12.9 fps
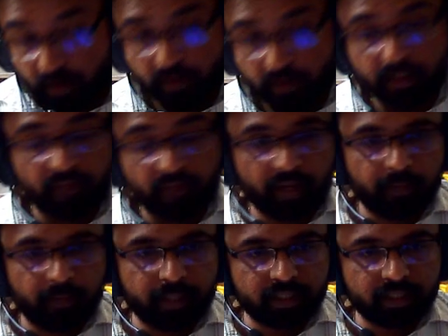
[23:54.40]
the flame
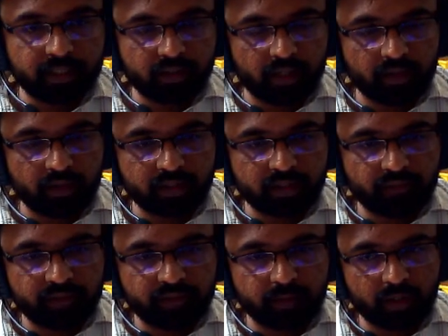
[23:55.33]
persists over the liquid surface
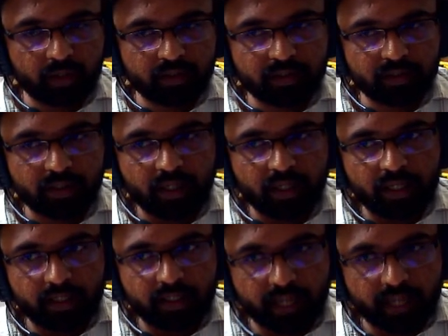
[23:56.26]
because
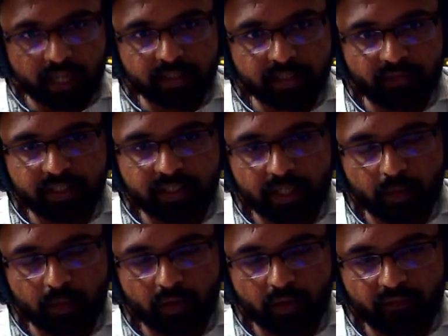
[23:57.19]
there are sufficient amount
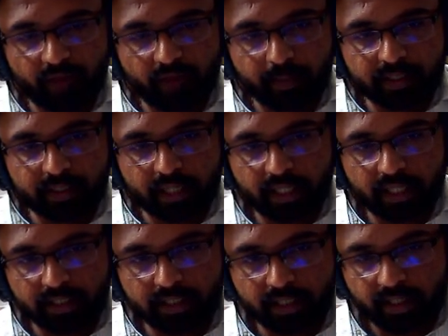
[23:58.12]
of vapors that are
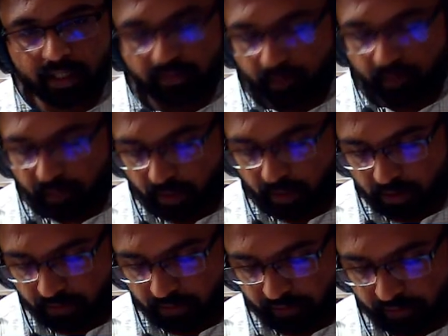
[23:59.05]
generated from the liquid surface.